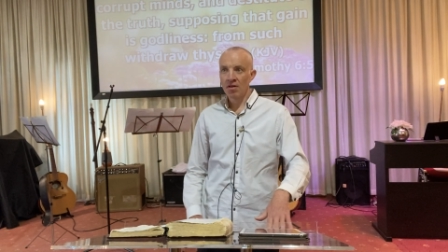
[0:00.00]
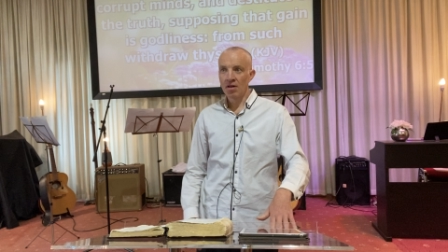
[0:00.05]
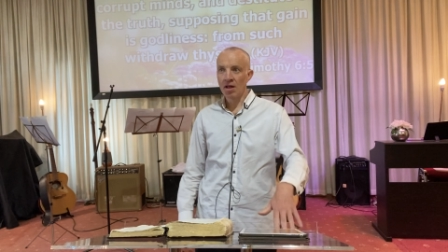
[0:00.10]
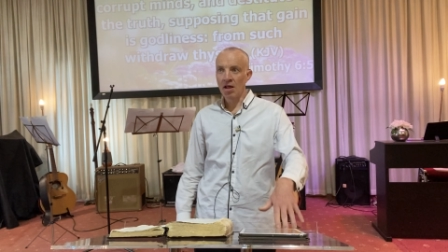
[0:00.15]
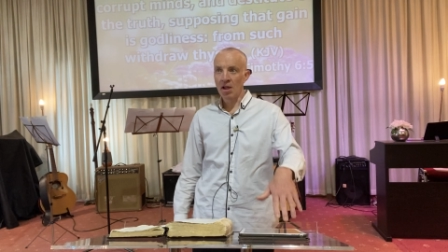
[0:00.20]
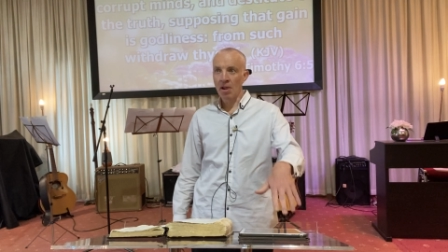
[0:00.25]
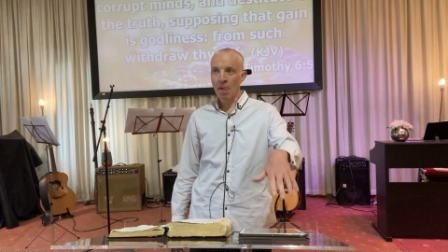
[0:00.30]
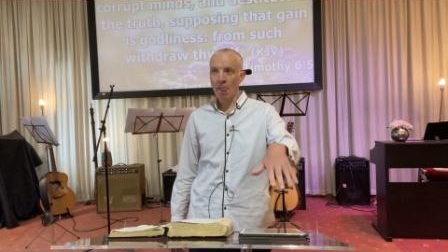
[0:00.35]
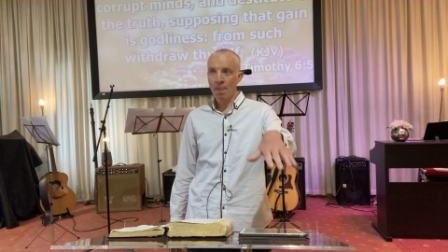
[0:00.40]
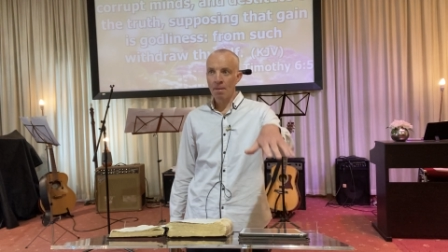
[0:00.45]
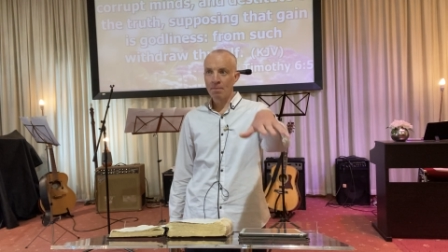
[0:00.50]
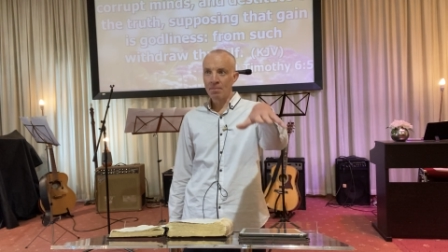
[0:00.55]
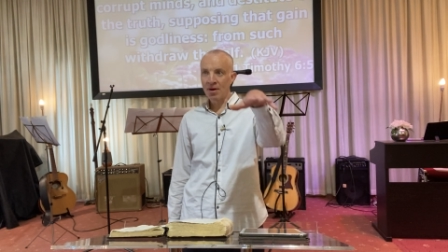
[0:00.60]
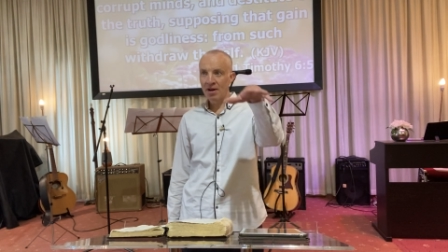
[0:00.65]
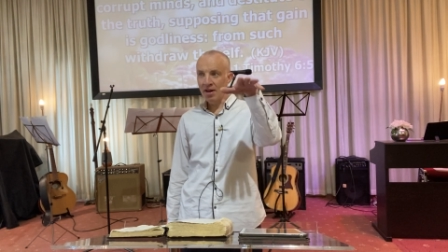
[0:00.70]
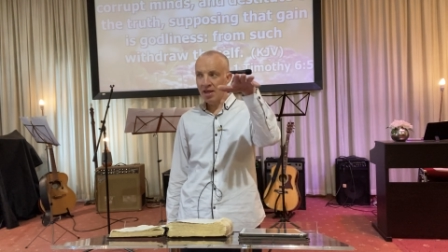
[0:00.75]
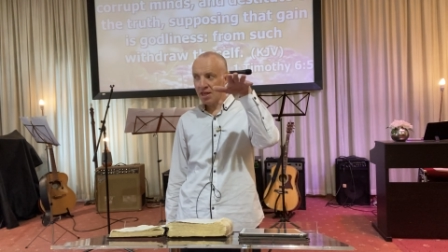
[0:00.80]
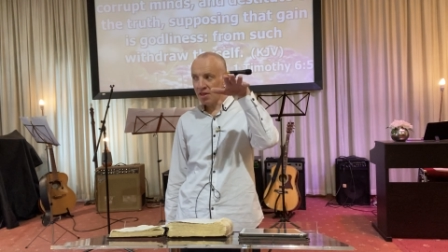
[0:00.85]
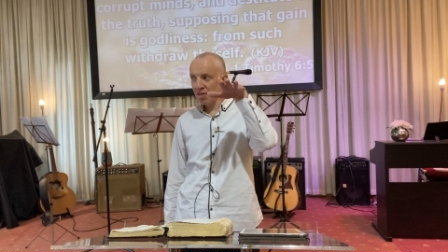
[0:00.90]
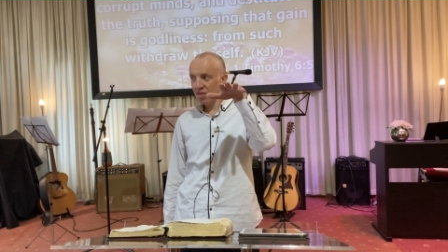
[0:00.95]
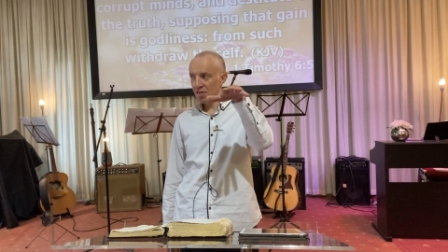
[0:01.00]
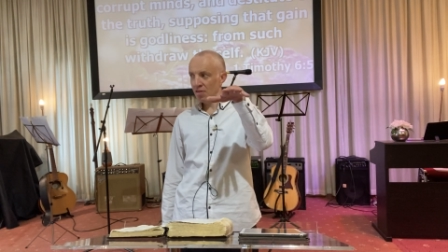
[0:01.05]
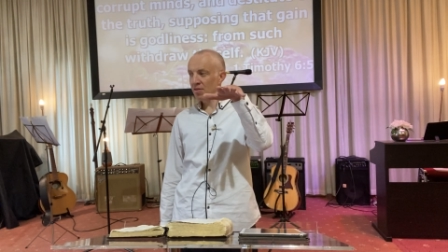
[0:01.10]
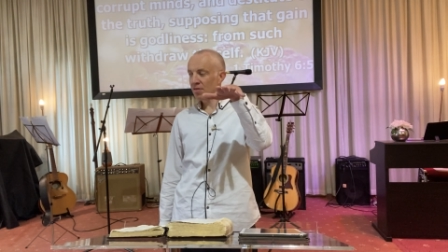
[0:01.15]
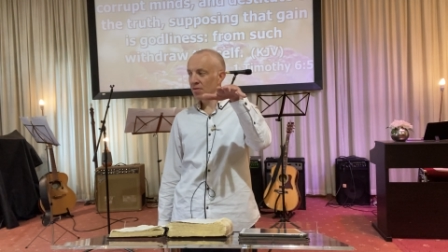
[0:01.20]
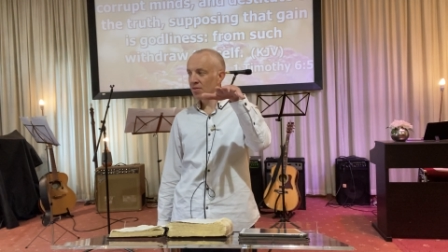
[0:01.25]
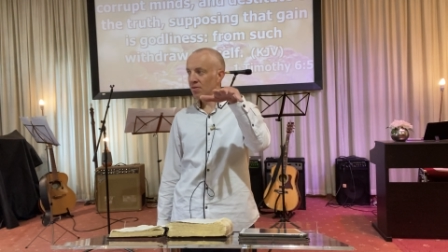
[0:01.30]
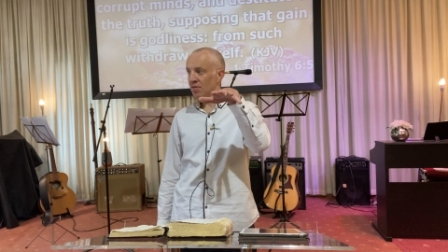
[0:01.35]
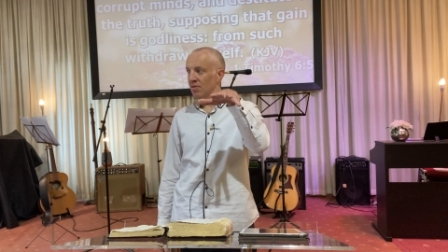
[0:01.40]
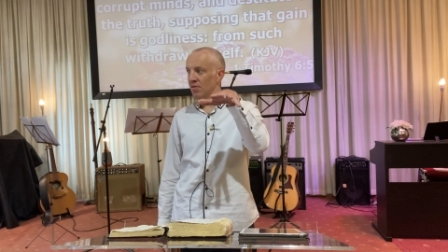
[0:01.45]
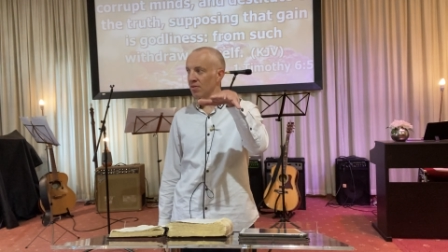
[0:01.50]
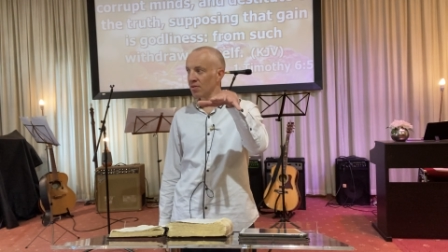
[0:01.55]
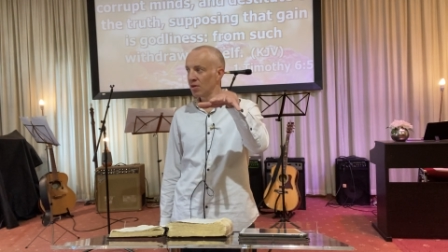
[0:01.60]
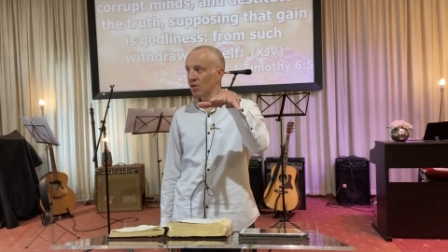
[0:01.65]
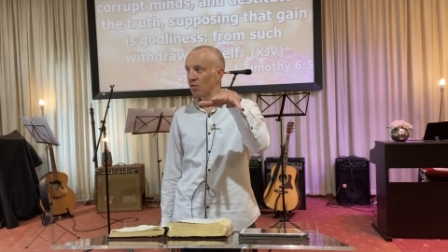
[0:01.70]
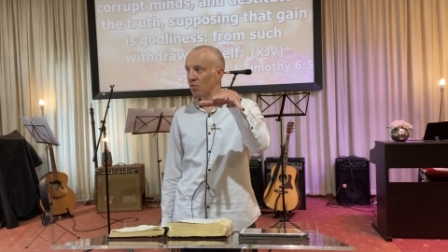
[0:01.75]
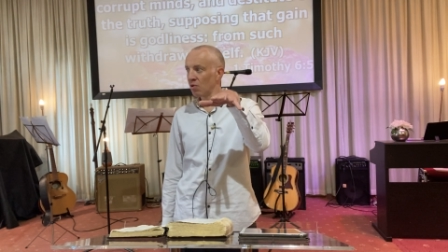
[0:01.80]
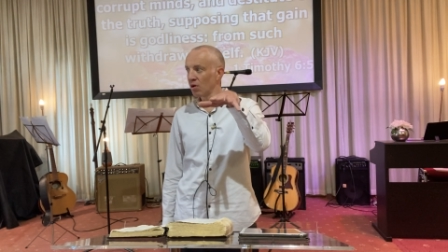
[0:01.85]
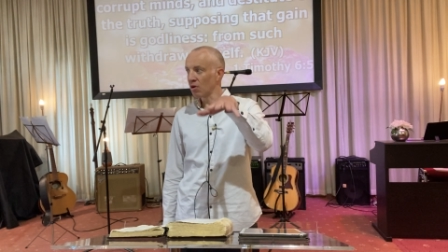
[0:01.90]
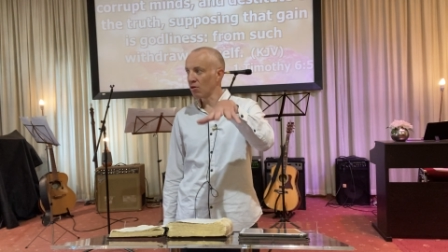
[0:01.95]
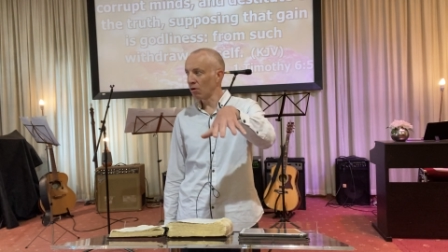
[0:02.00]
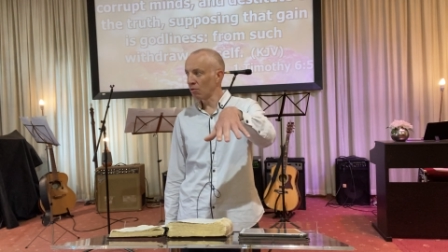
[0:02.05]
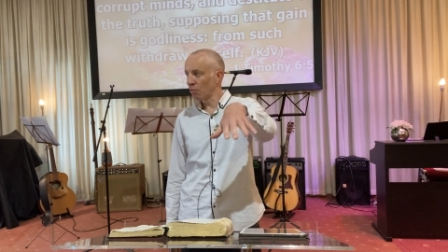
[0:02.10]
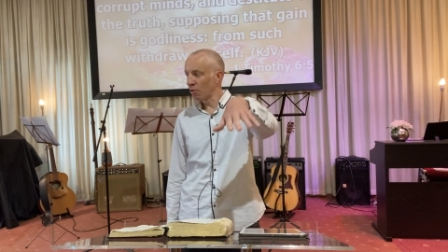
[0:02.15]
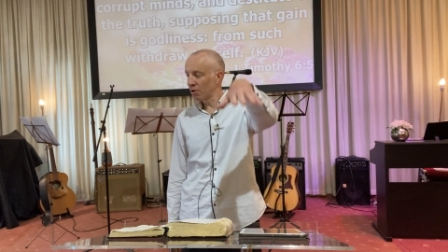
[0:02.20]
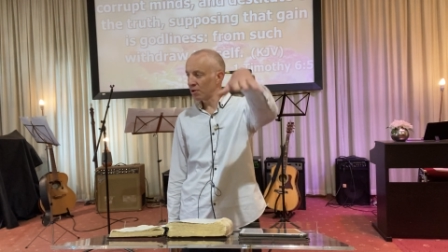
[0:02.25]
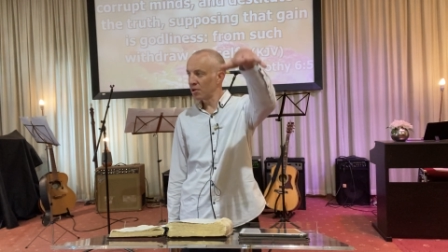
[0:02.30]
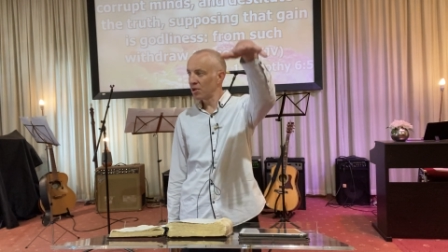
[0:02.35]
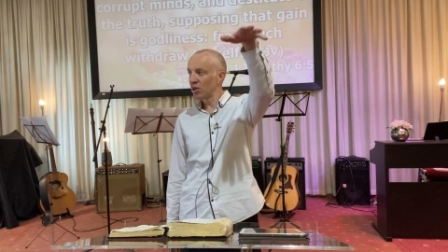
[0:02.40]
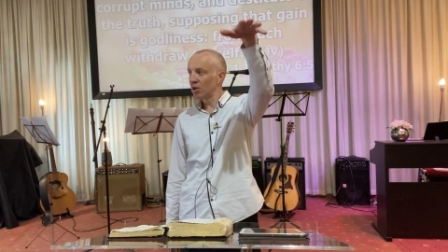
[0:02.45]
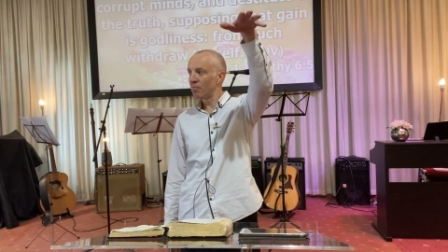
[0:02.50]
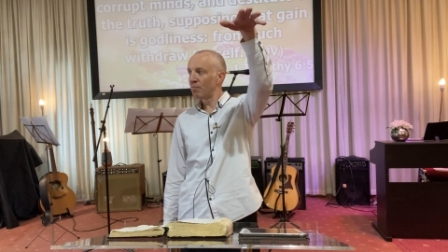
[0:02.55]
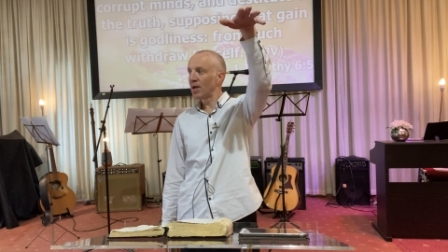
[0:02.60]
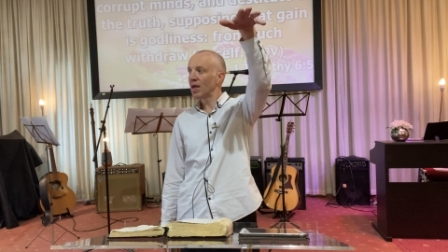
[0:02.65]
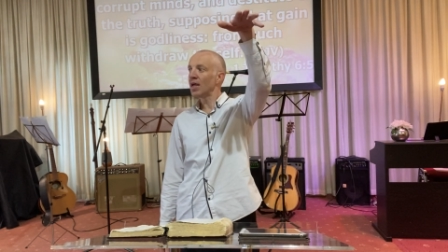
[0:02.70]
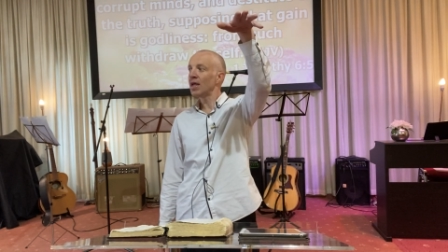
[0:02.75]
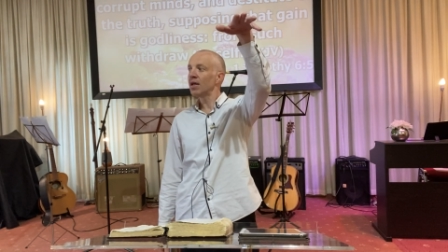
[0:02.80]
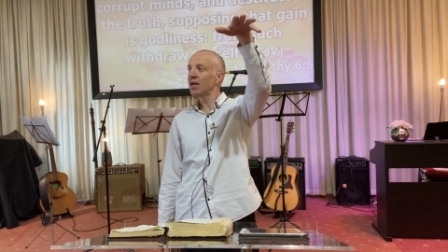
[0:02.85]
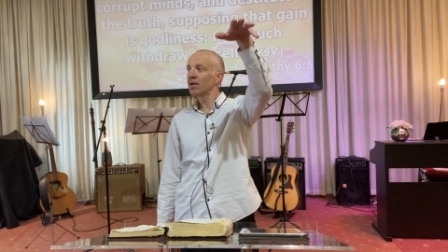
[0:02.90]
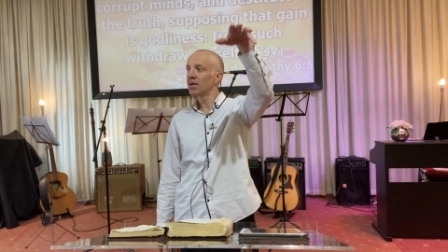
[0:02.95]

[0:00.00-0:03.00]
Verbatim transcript: uh, beneath, you know, where God wanted you to be,